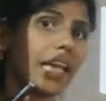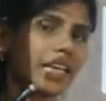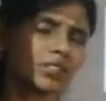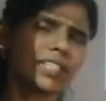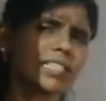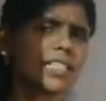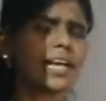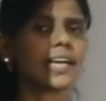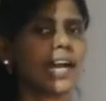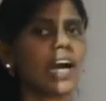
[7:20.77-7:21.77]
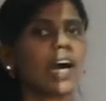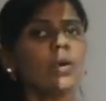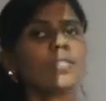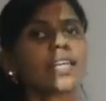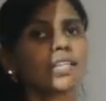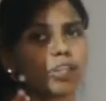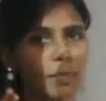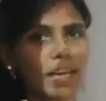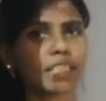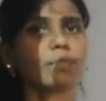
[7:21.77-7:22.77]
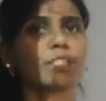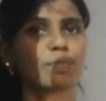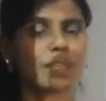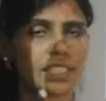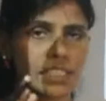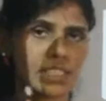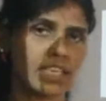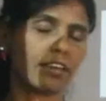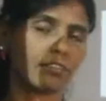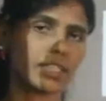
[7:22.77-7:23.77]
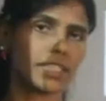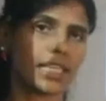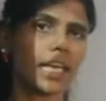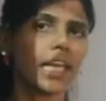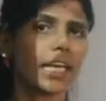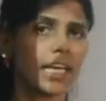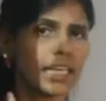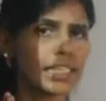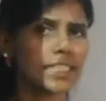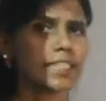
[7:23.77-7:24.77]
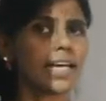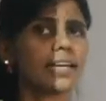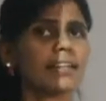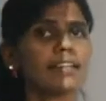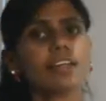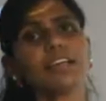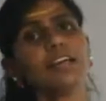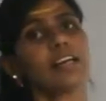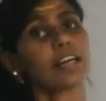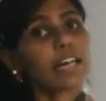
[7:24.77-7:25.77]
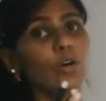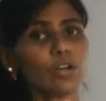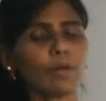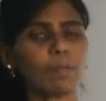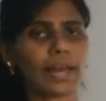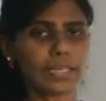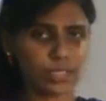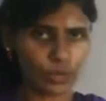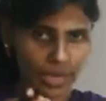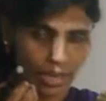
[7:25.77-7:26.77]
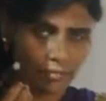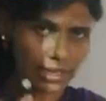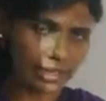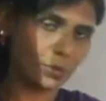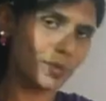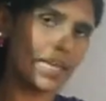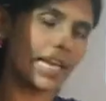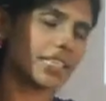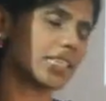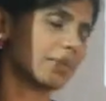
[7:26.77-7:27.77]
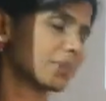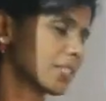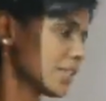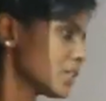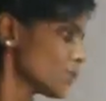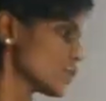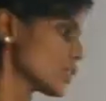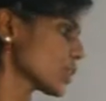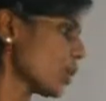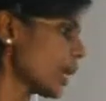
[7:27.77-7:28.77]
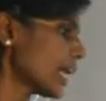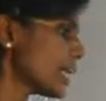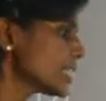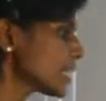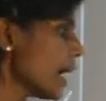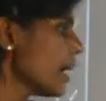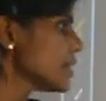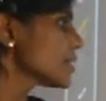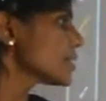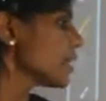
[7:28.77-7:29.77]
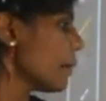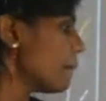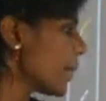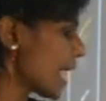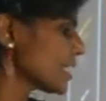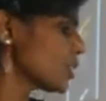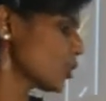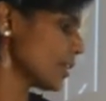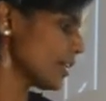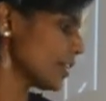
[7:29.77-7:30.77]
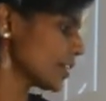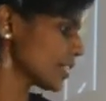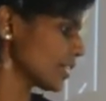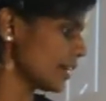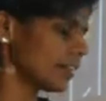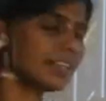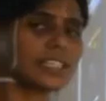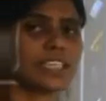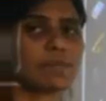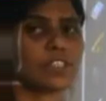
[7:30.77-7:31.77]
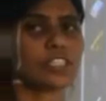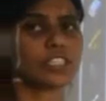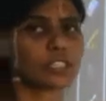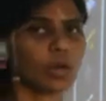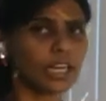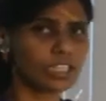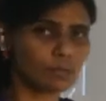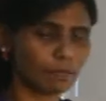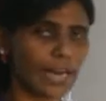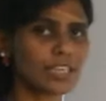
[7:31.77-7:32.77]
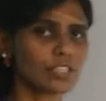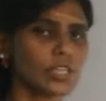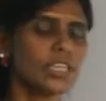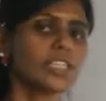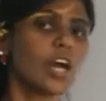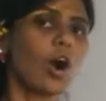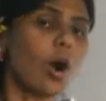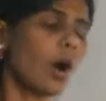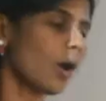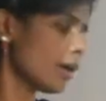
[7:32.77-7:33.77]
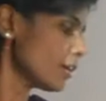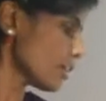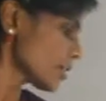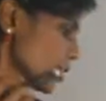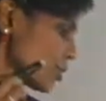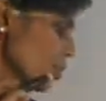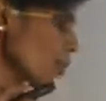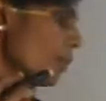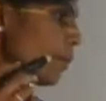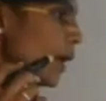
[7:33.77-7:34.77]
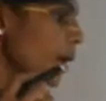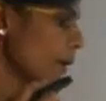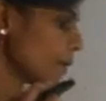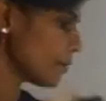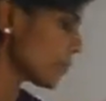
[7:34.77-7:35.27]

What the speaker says: just like how cytoplasm is present in every cell. Inside the chloroplast you have a liquid like substance which is called as matrix. This substance is called as matrix or stroma.